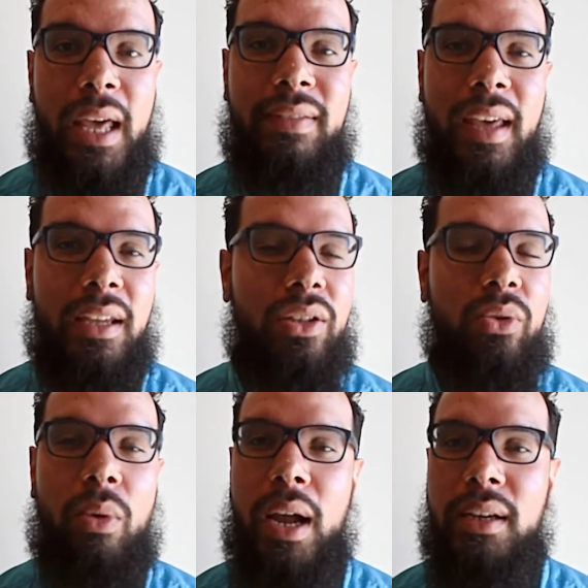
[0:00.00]
I thank you
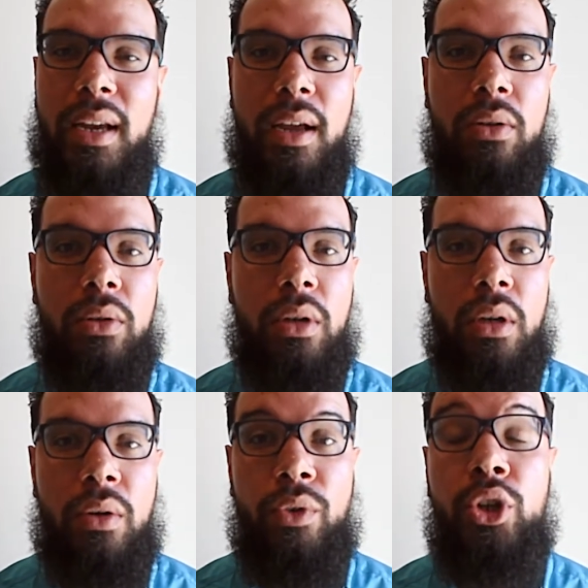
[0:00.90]
right now
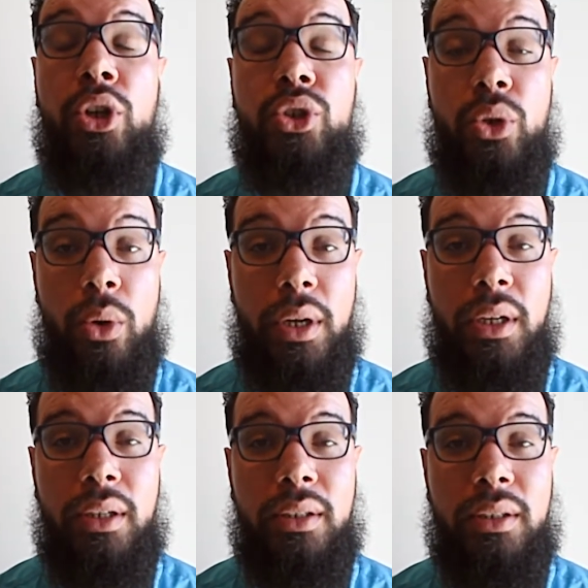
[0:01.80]
for your joy
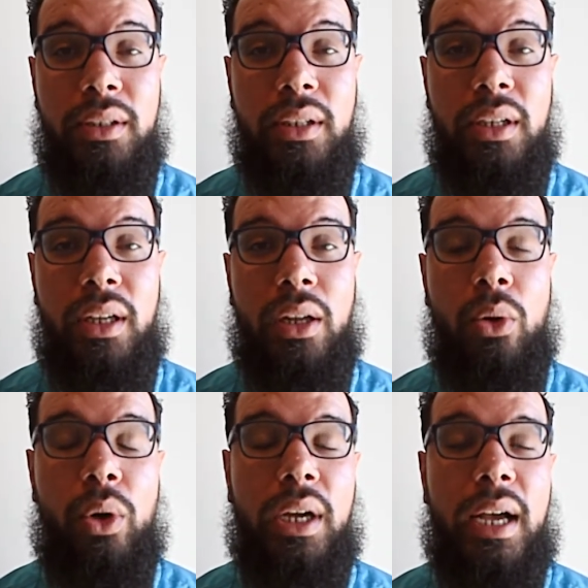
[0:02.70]
and,
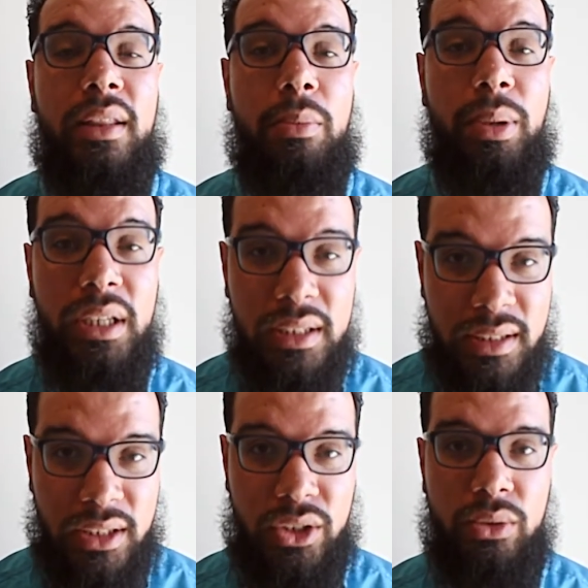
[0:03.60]
Lord God, the peace
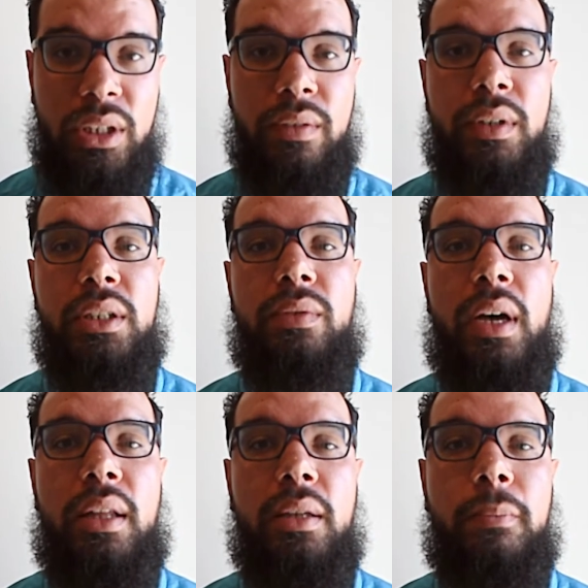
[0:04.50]
that you give us,
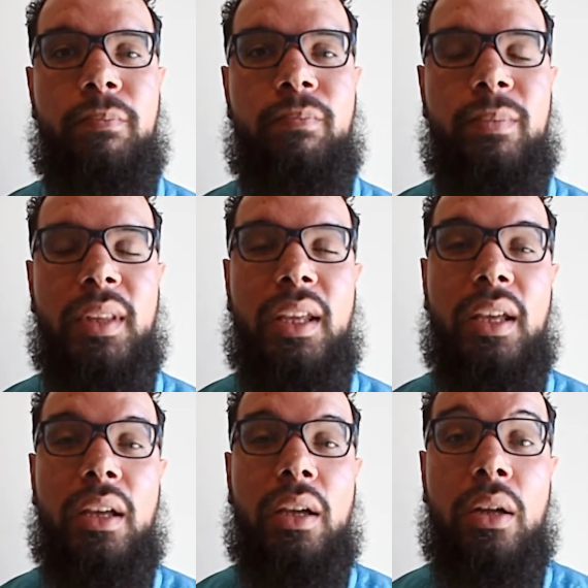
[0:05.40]
Father.
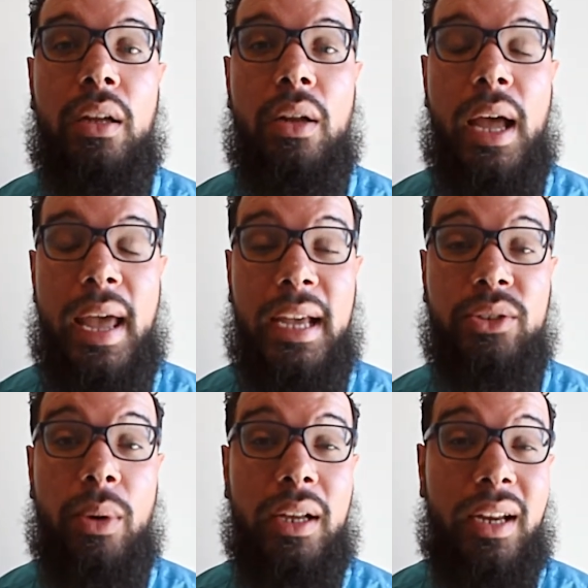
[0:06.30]
I
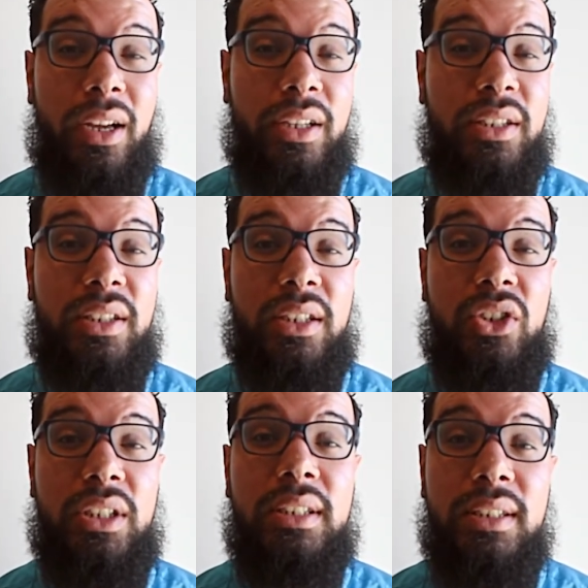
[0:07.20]
ask right now in your Son
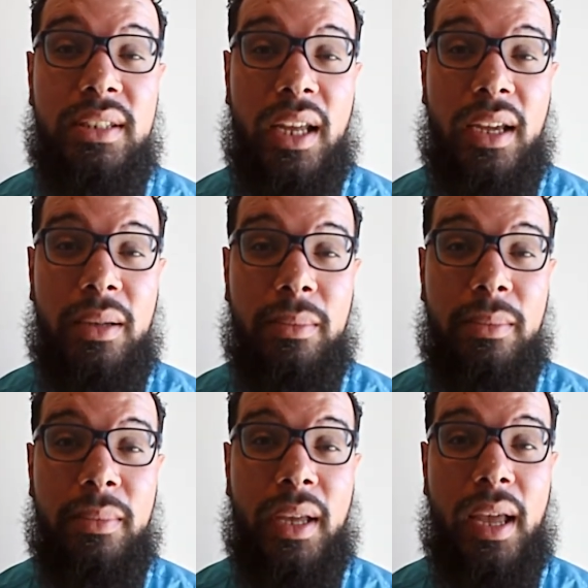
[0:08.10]
Jesus' name,
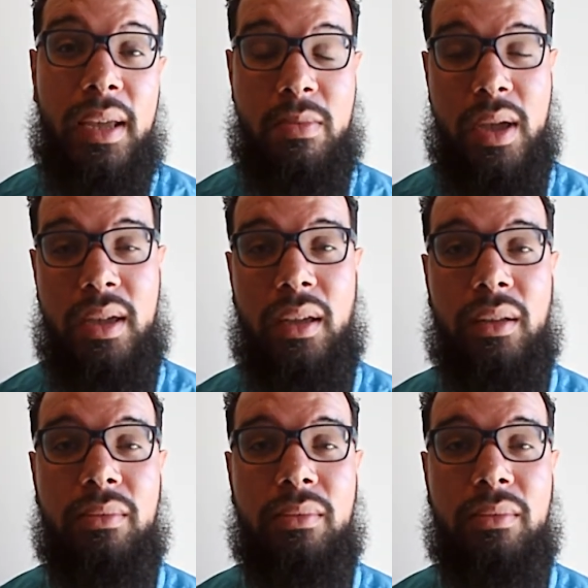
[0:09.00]
amen.